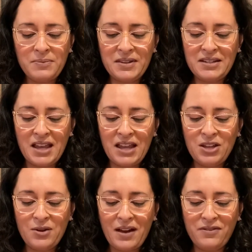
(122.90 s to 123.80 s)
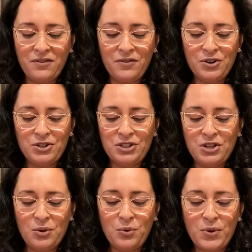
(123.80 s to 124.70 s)
the day you have the first
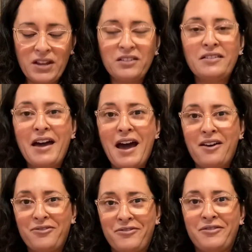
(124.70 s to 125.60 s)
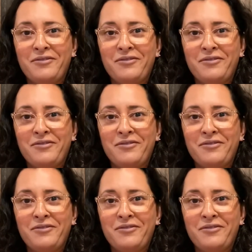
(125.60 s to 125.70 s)
real laugh